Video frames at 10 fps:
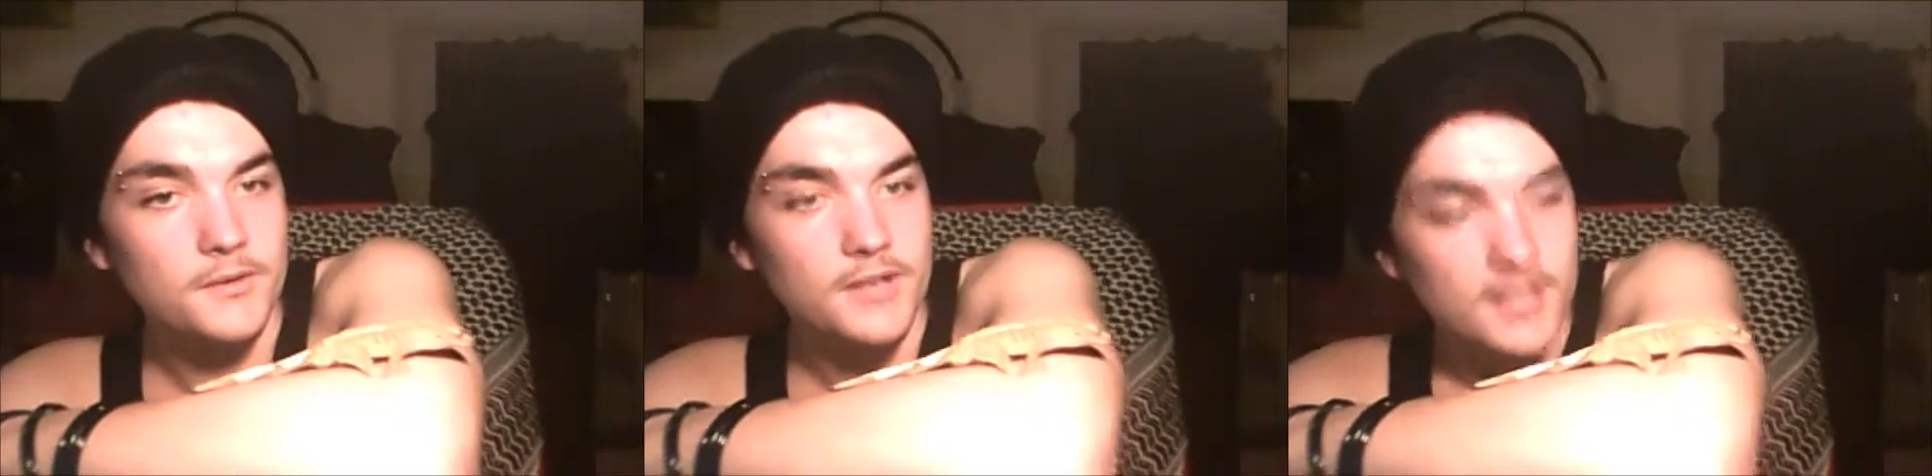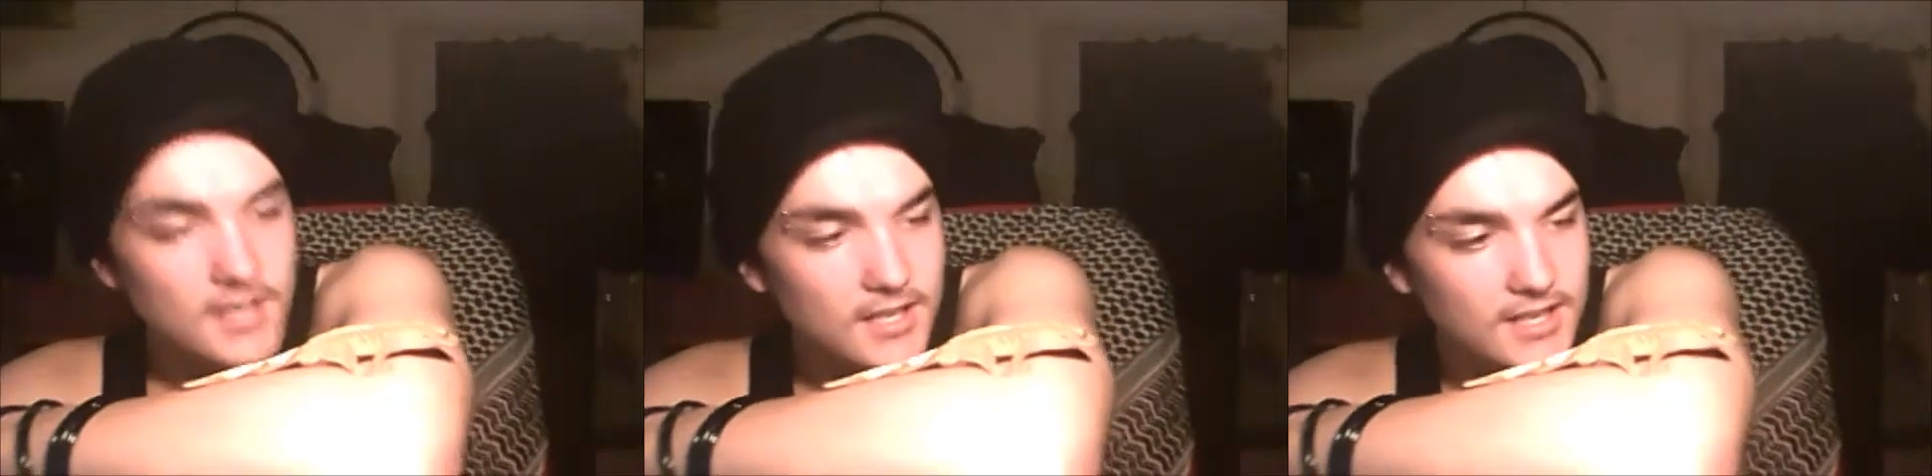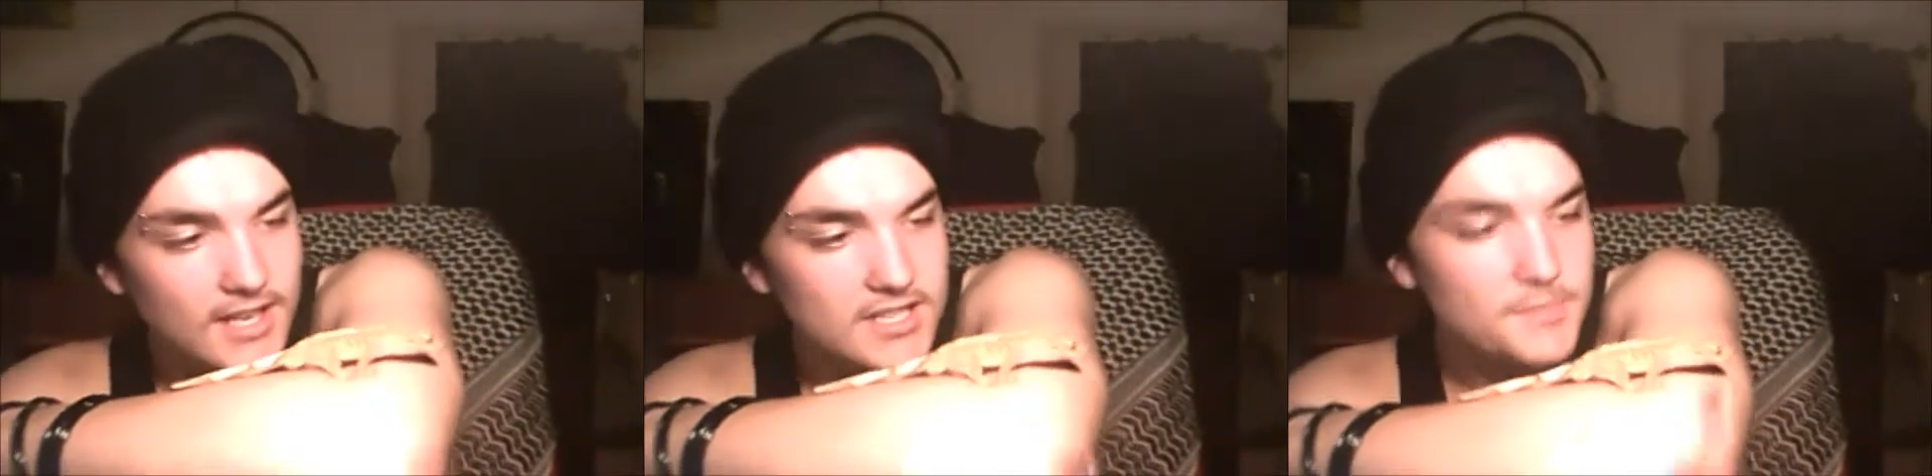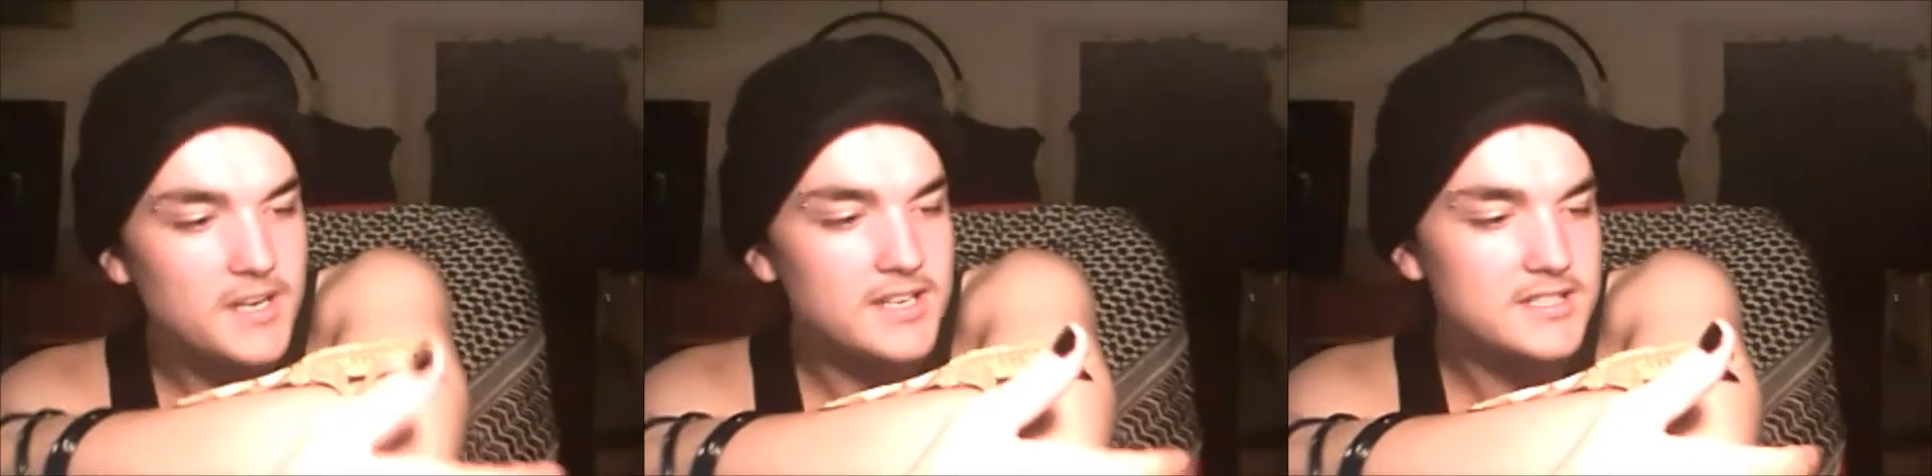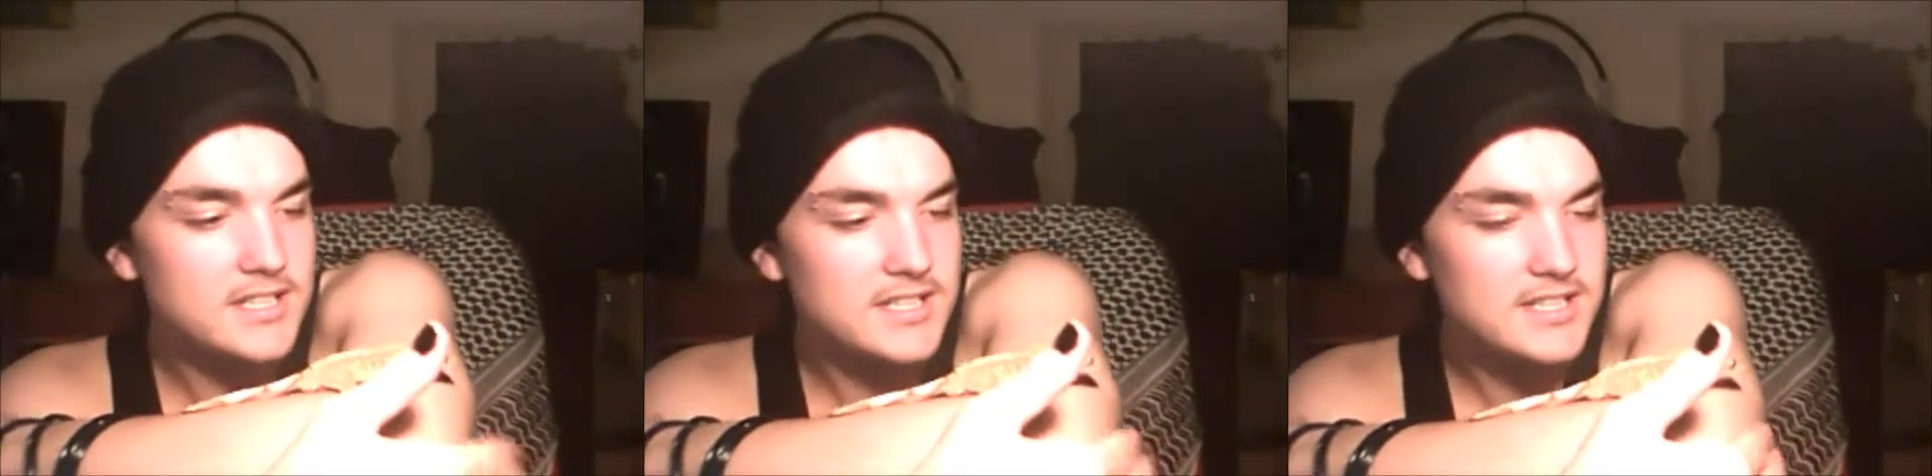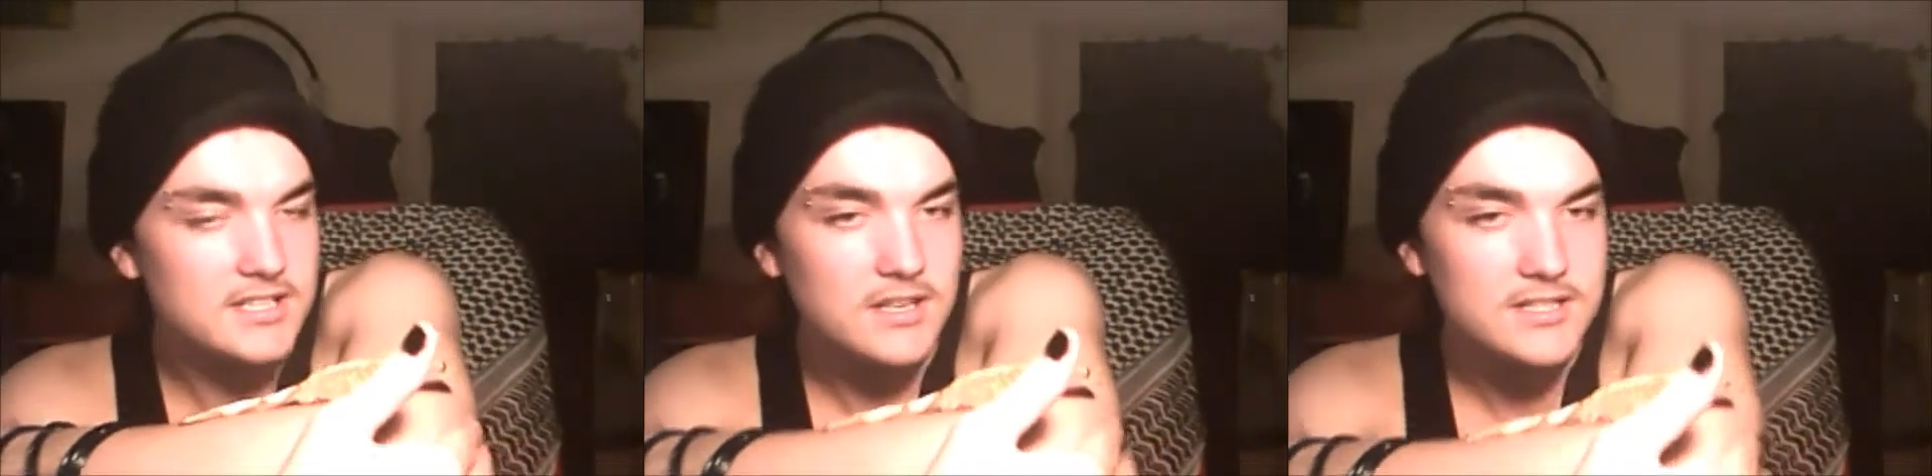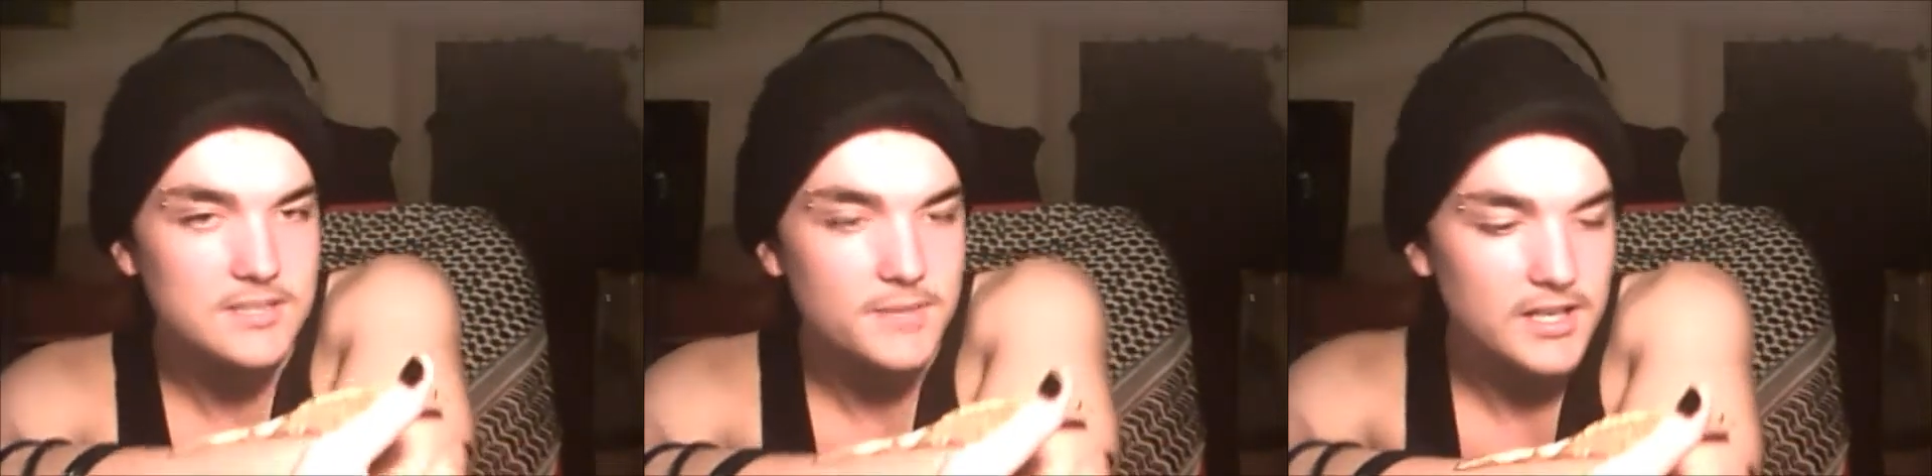Again, it's better to see these guys in a
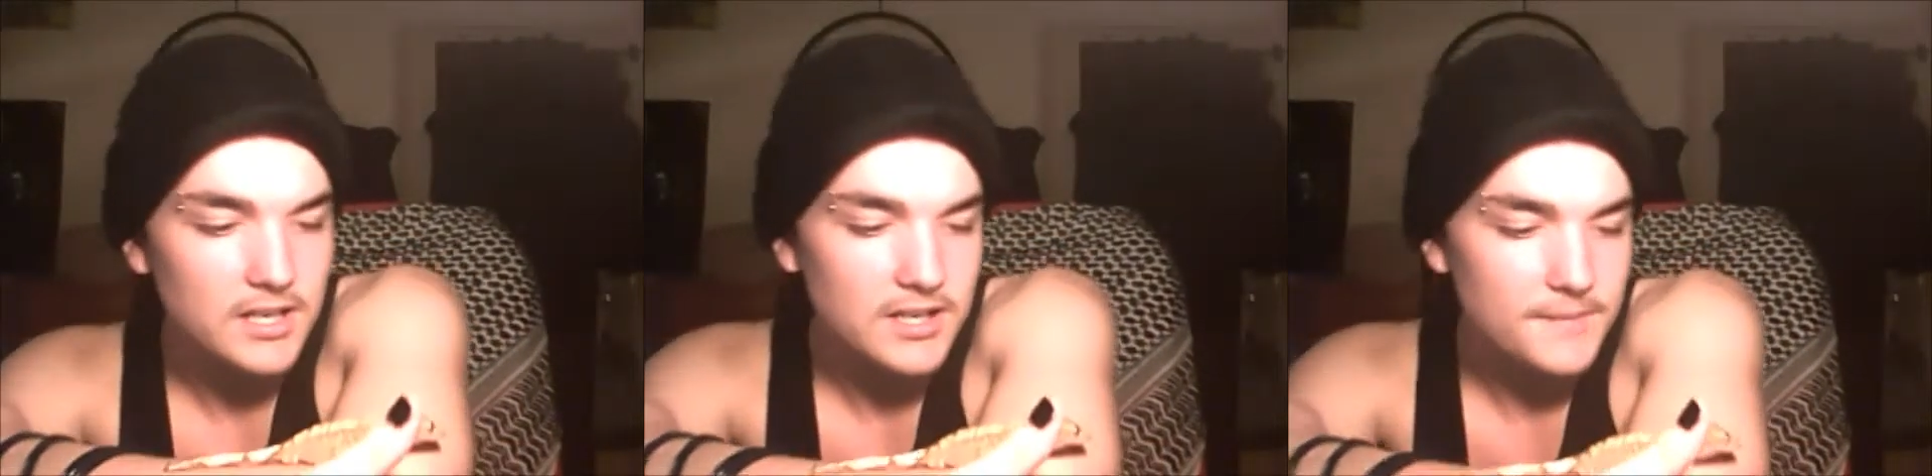better light.